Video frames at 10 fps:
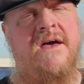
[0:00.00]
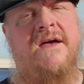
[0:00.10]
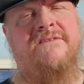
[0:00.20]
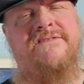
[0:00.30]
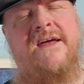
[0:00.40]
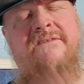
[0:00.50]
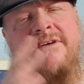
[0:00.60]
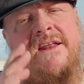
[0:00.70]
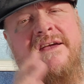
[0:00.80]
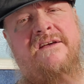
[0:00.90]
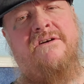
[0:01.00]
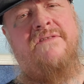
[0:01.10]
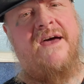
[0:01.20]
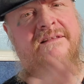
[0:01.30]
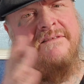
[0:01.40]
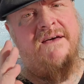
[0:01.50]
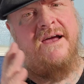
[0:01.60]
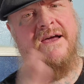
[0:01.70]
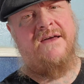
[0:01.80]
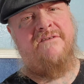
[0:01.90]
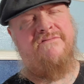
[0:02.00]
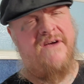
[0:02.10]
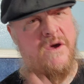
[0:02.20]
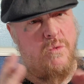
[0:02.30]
Instead of getting, that kind of fake